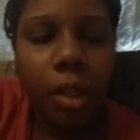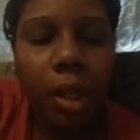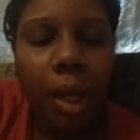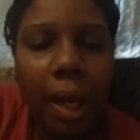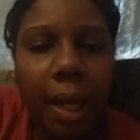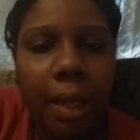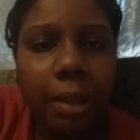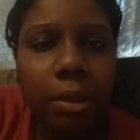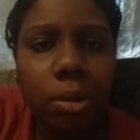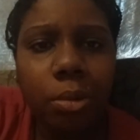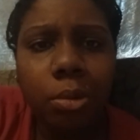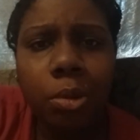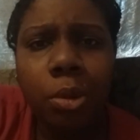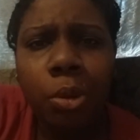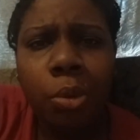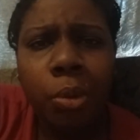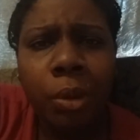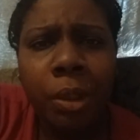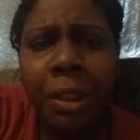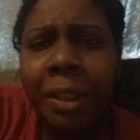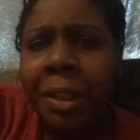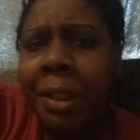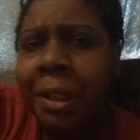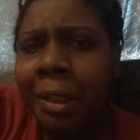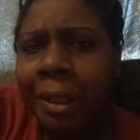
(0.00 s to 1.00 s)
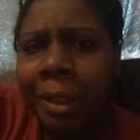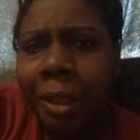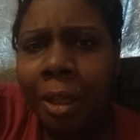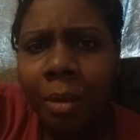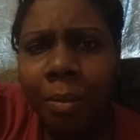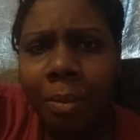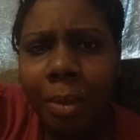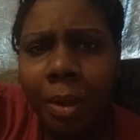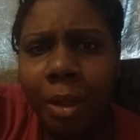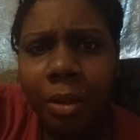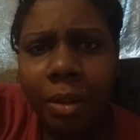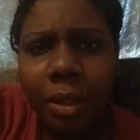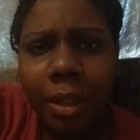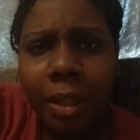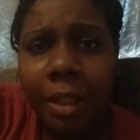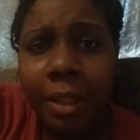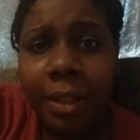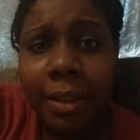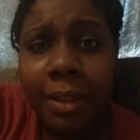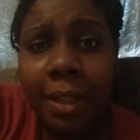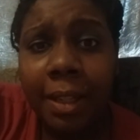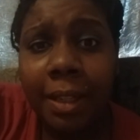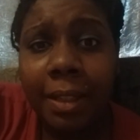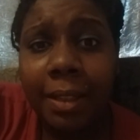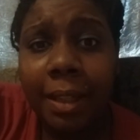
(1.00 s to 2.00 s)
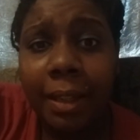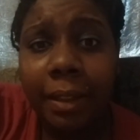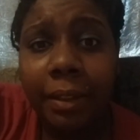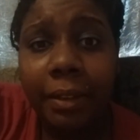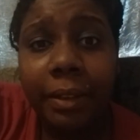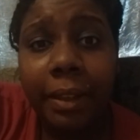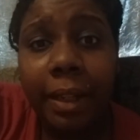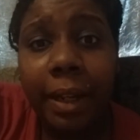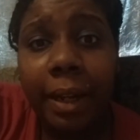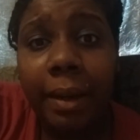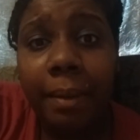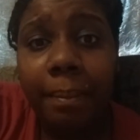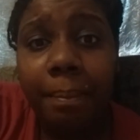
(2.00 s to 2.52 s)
I don't do any clubbing or anything like that.